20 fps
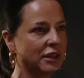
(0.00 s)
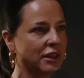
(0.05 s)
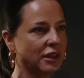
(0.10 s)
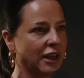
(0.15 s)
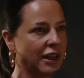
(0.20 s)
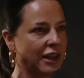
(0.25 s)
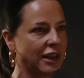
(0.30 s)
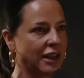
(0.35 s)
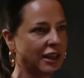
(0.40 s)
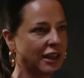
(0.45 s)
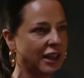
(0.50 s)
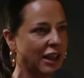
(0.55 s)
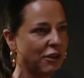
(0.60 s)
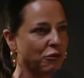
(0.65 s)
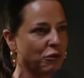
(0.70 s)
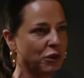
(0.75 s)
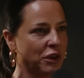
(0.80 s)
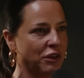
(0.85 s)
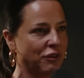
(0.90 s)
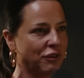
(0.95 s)
like get
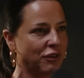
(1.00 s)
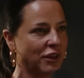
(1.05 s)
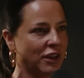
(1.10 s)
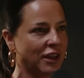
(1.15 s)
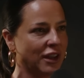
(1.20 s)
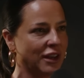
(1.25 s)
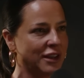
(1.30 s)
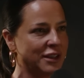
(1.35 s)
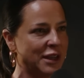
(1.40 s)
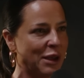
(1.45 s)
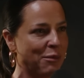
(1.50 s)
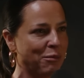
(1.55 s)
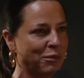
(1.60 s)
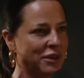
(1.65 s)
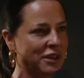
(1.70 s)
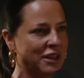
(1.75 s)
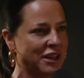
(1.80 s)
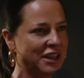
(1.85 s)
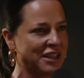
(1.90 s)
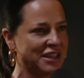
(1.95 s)
rid of
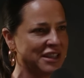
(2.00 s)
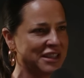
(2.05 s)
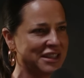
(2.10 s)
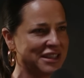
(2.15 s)
contemptness?